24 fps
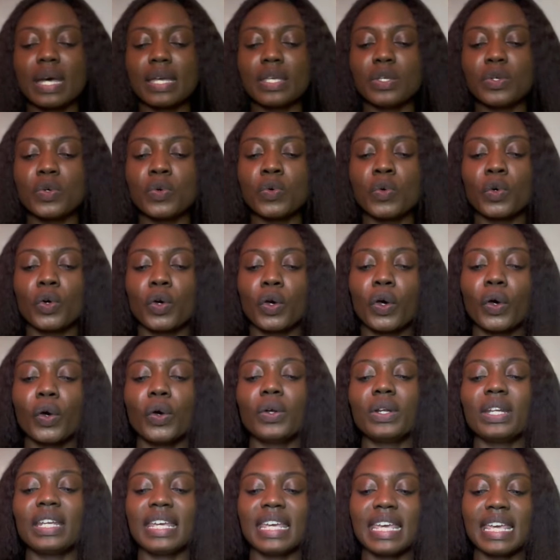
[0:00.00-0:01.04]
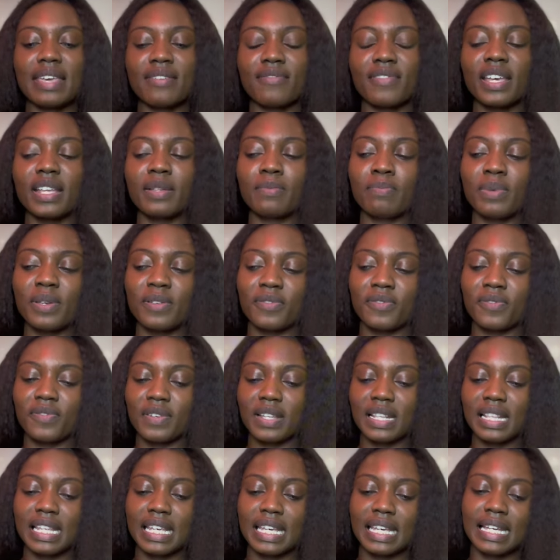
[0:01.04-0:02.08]
you could even be
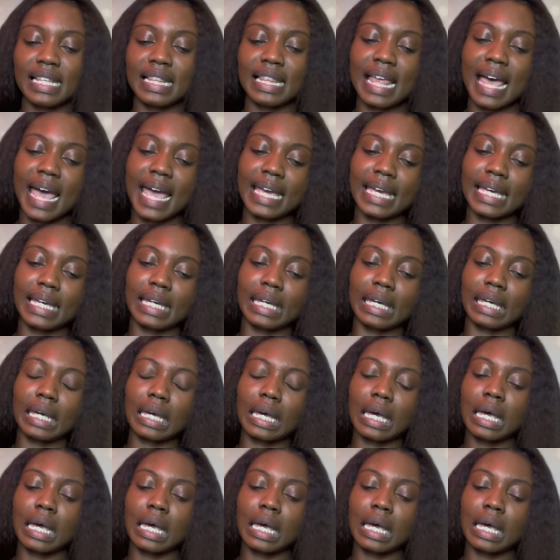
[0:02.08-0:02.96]
feeling like